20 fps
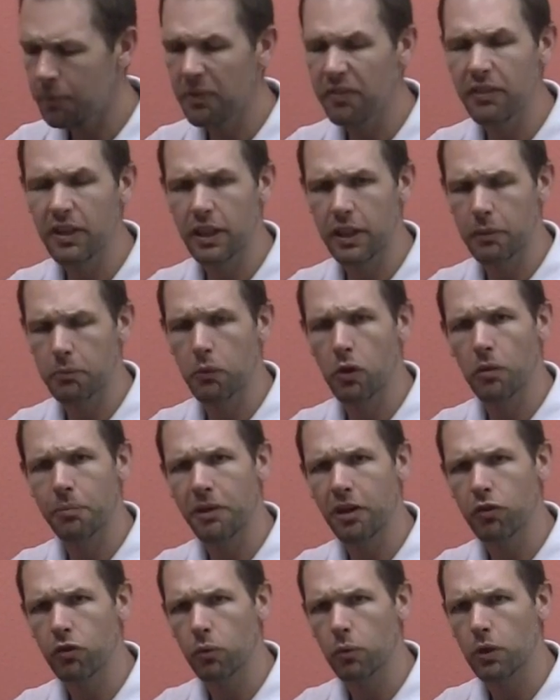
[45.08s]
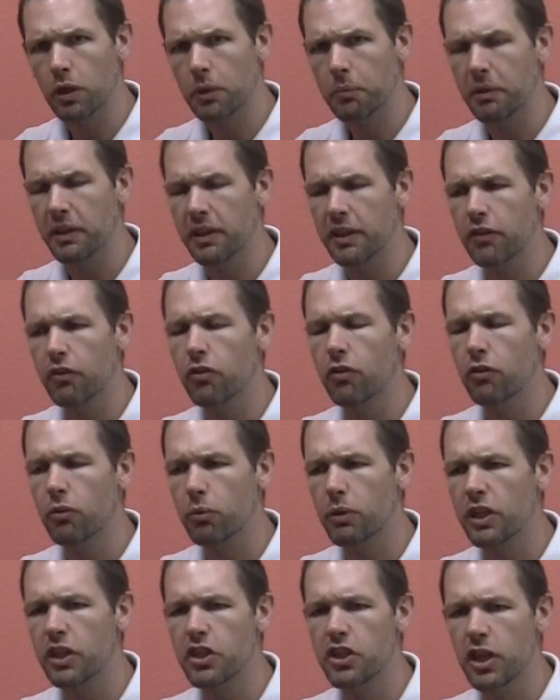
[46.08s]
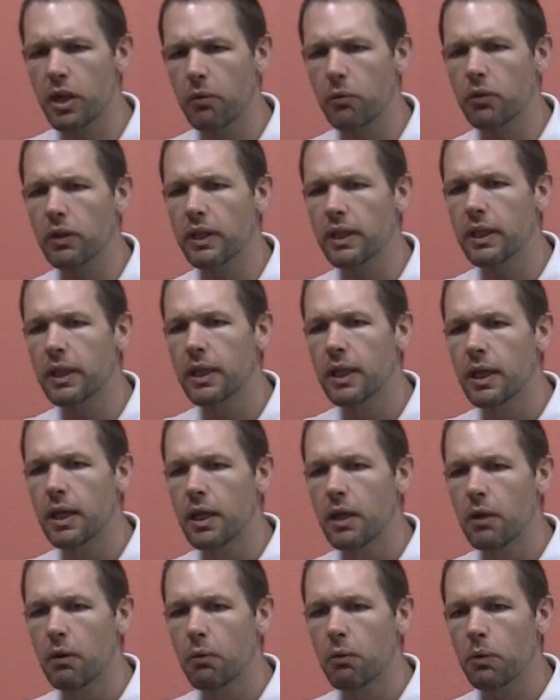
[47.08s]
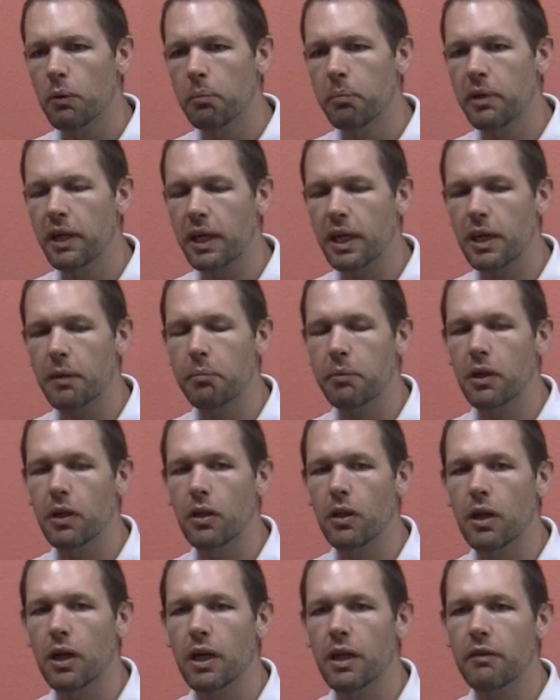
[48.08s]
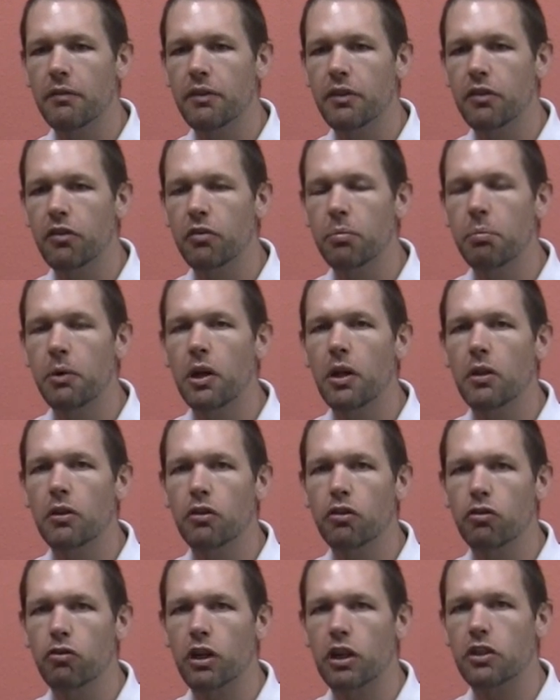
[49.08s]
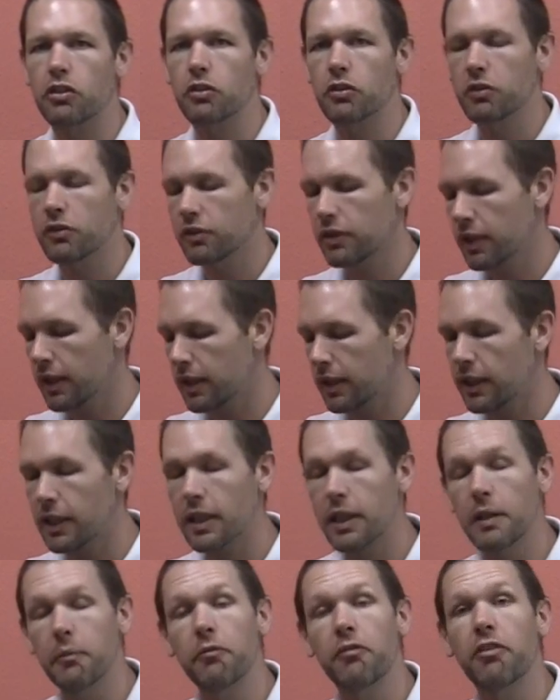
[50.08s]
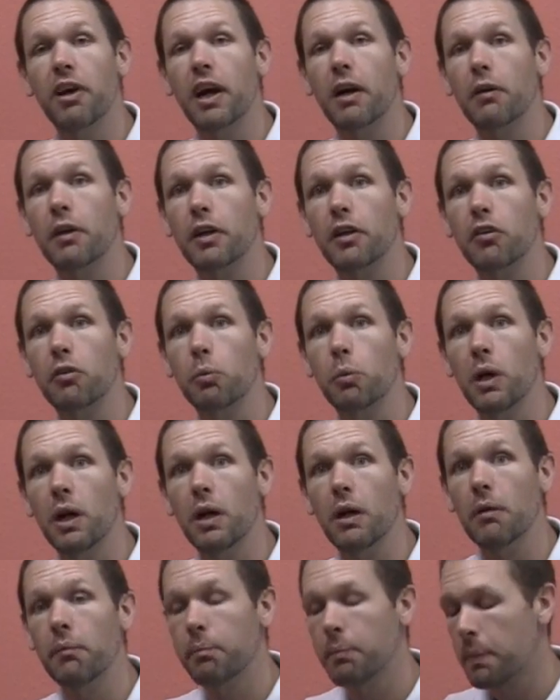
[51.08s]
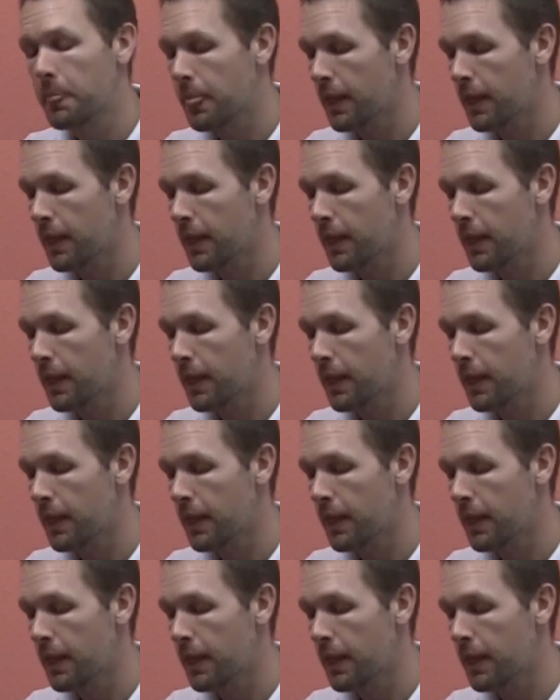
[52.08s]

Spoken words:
if they need more muscle work, but these three generally will pick up a lot of these smaller structures and get them firing as well.